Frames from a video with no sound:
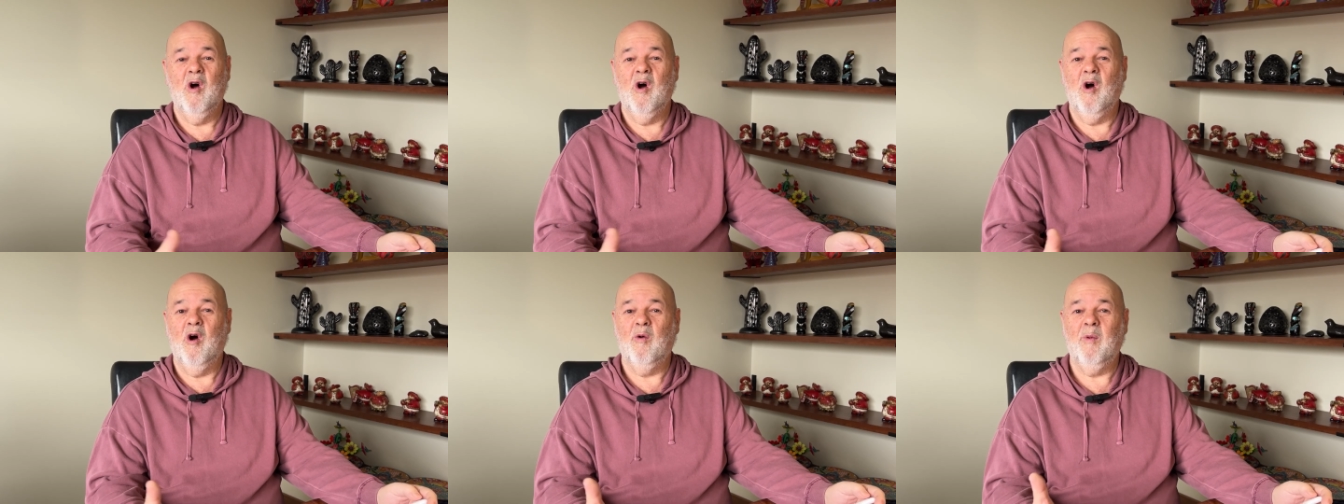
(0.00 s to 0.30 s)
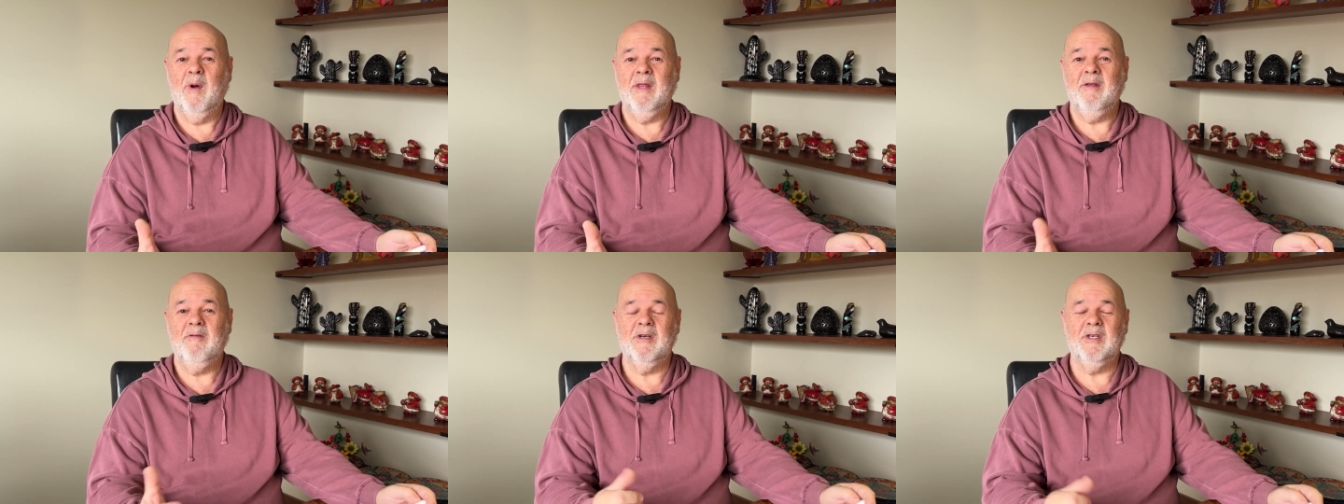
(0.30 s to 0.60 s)
or
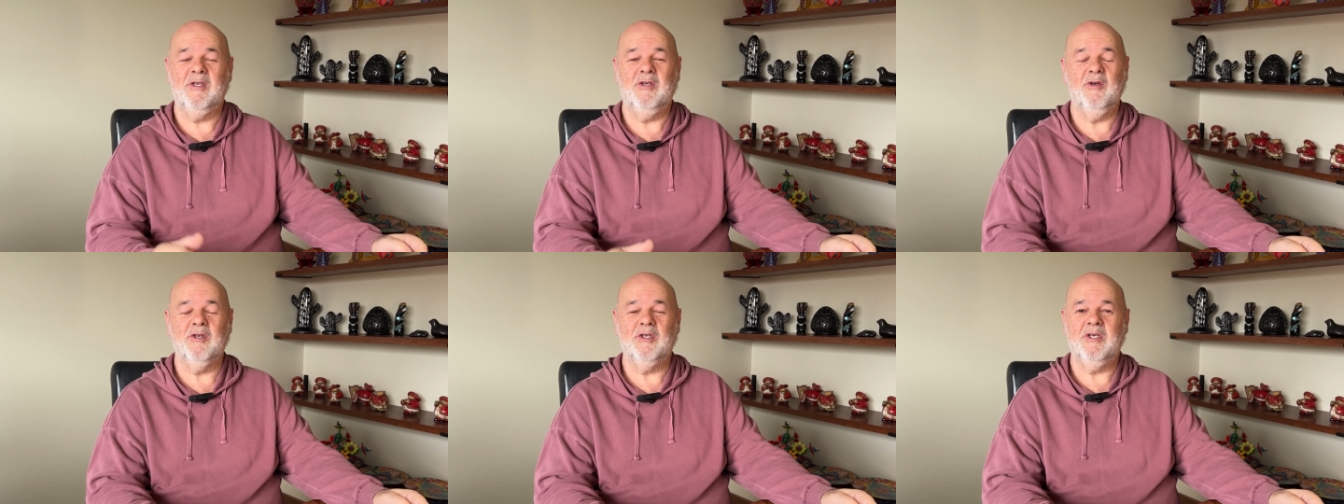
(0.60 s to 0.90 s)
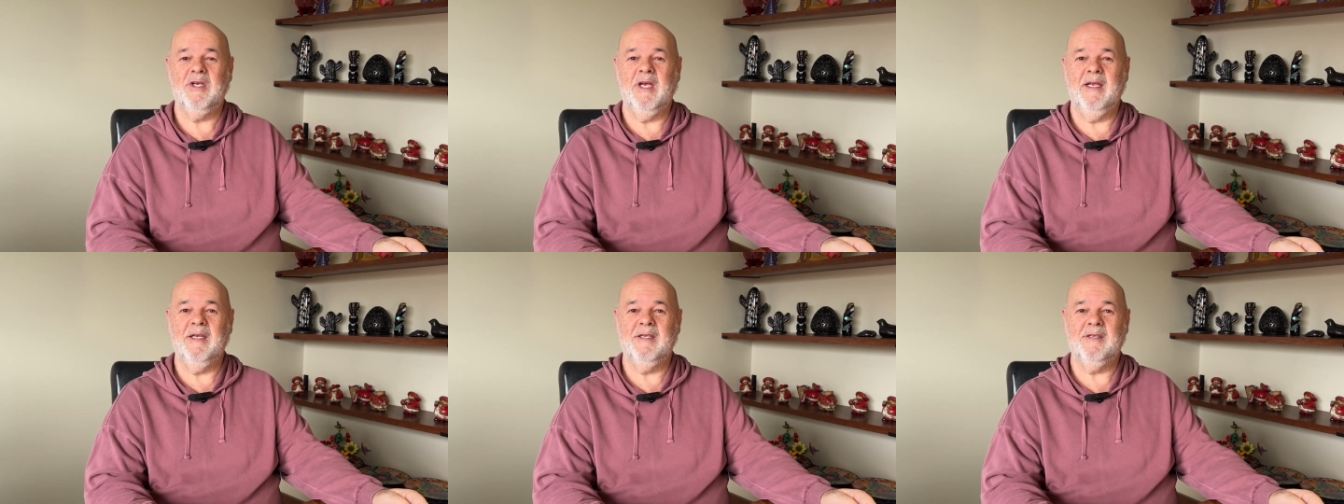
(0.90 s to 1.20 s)
whether it's your
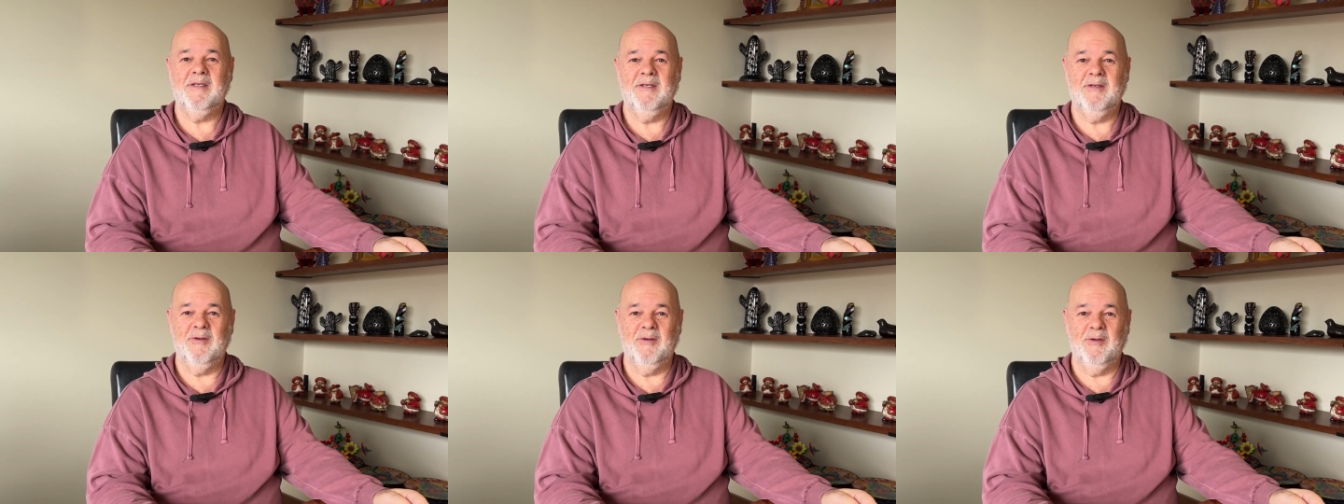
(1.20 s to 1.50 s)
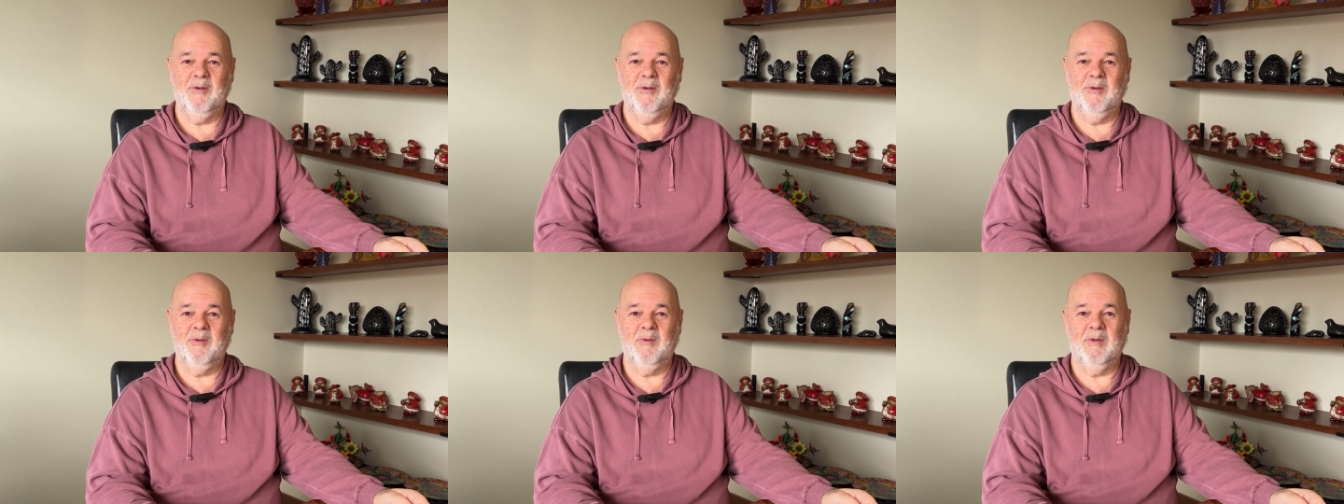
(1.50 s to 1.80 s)
chance
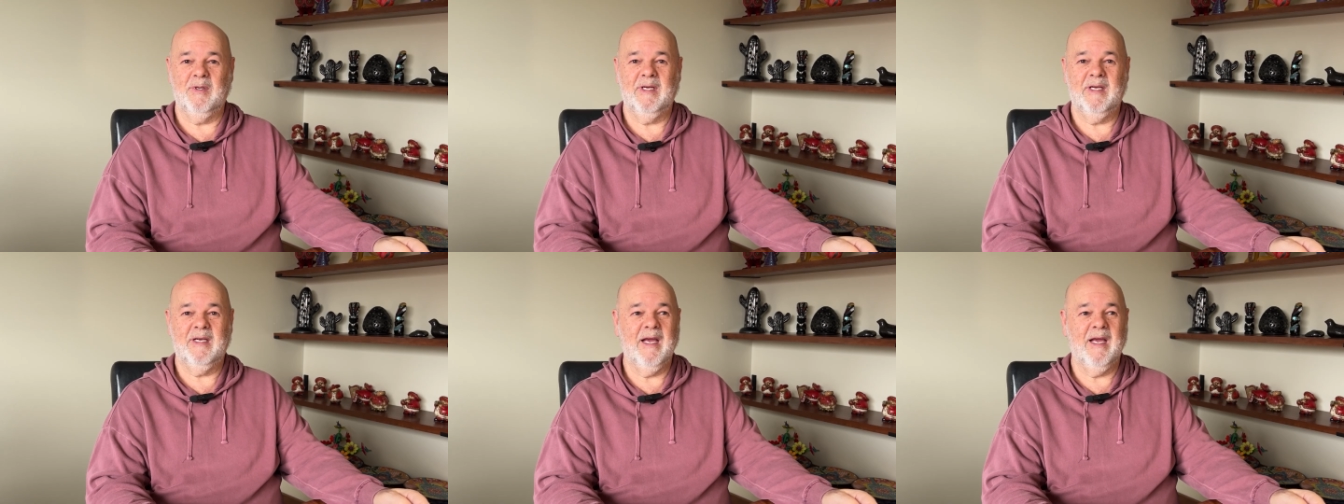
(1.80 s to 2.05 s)
to